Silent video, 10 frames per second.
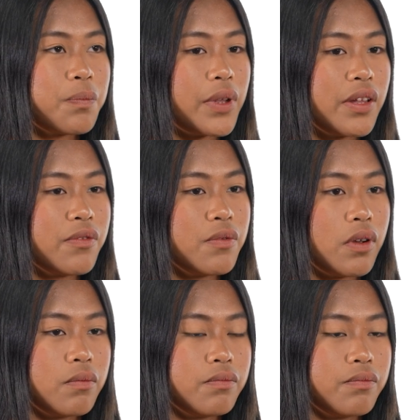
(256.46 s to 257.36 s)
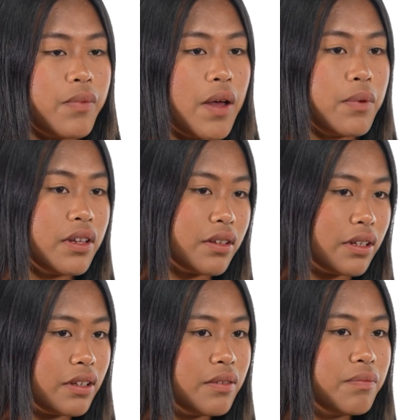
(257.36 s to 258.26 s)
played um,
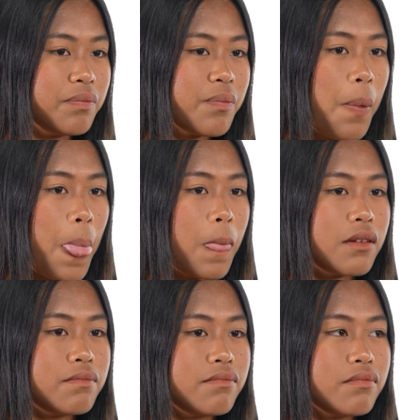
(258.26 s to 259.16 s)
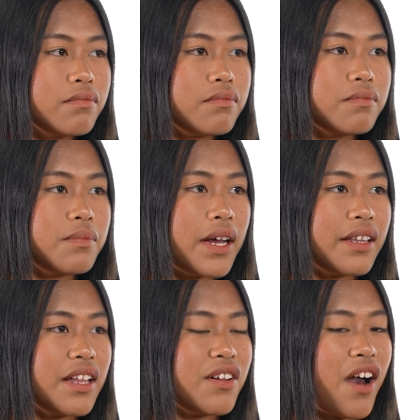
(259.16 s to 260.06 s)
badminton, but
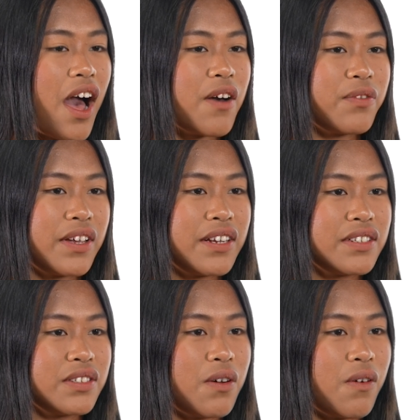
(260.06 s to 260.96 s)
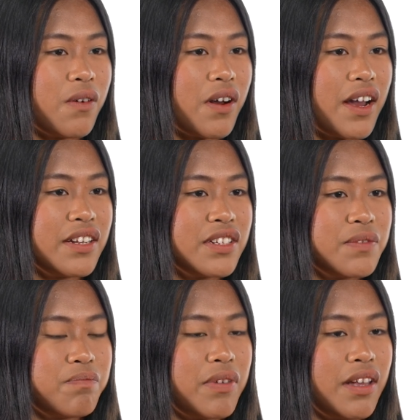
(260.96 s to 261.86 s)
they don't have here, so I just
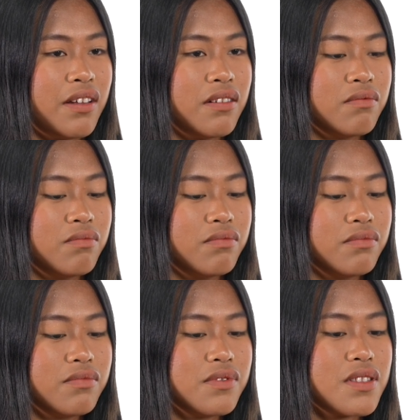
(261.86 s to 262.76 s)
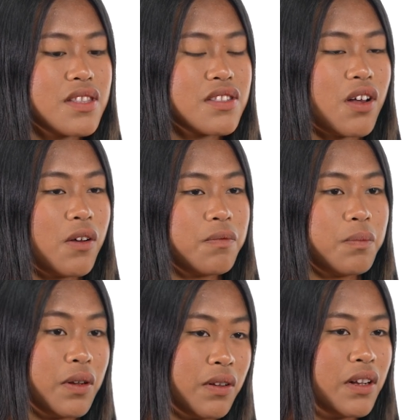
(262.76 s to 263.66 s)
played um,
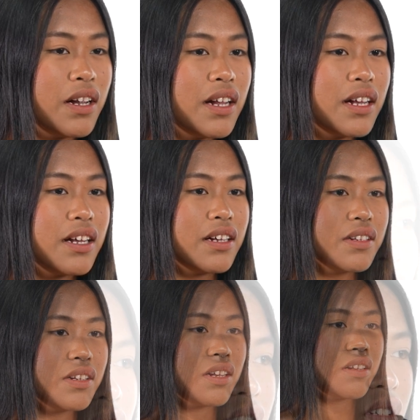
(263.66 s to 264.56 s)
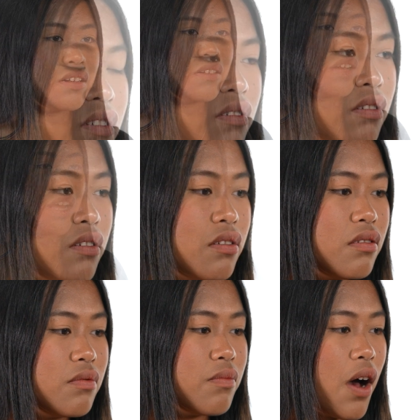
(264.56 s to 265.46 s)
softball.
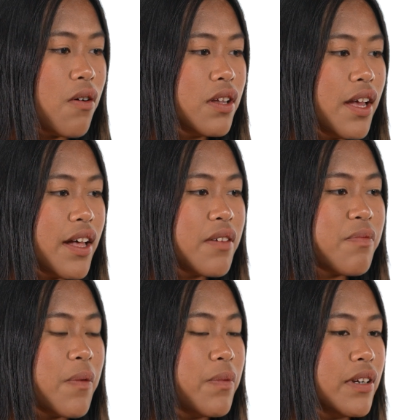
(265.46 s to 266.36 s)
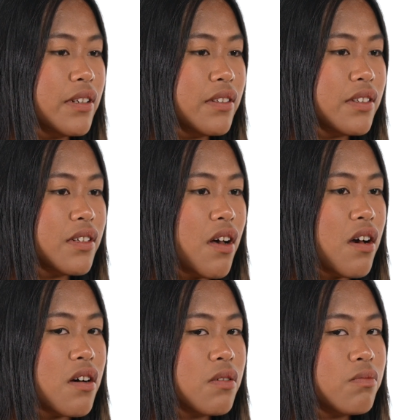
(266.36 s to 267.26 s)
Um, I want to help my parents.
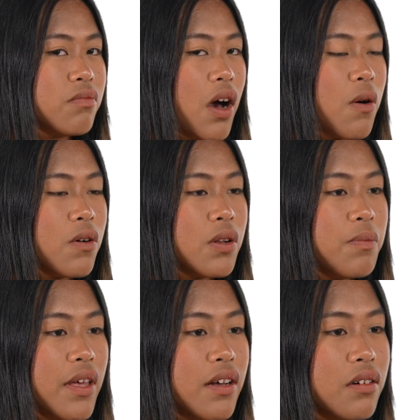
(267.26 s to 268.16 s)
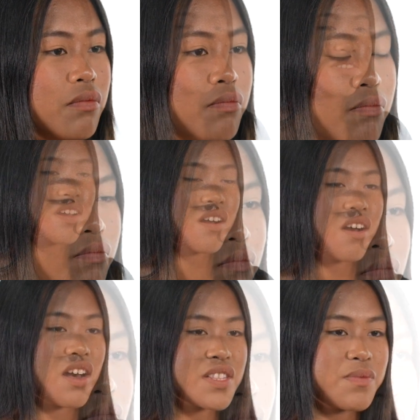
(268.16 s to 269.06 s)
Um, I want to be a um,
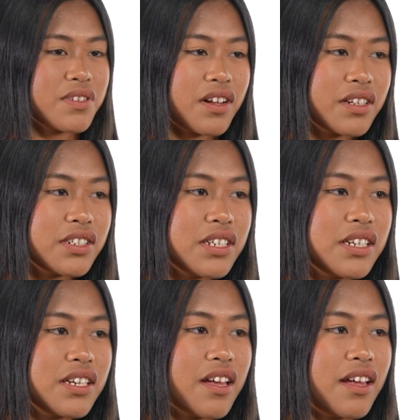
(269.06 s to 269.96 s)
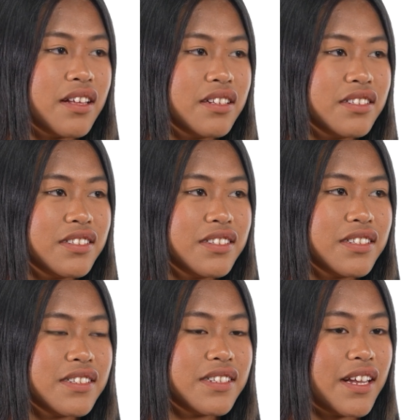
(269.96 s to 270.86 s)
cosmetology and
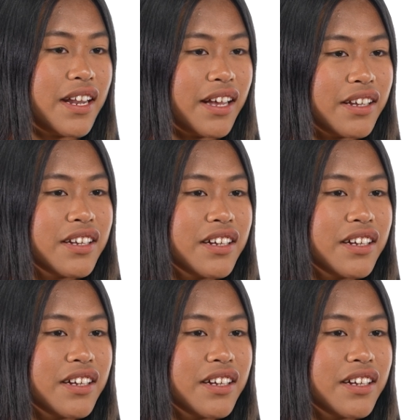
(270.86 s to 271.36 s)
C N A.